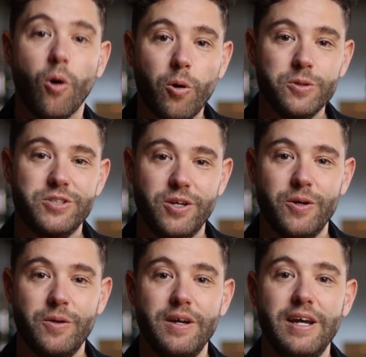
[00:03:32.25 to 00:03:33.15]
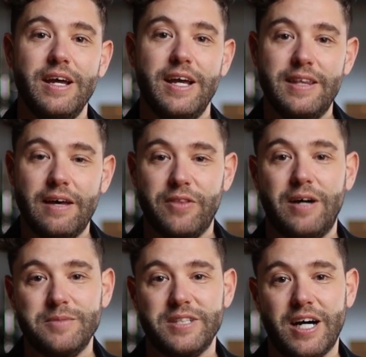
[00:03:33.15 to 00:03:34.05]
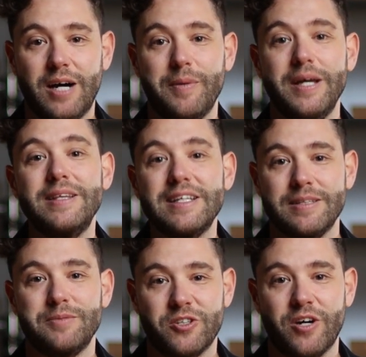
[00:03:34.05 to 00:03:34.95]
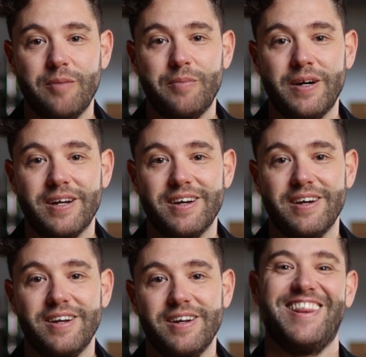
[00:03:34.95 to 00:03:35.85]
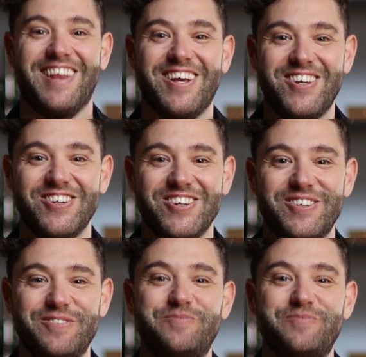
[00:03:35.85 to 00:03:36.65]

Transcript: Also, hit that thumbs up, hit that subscribe button. Thank you.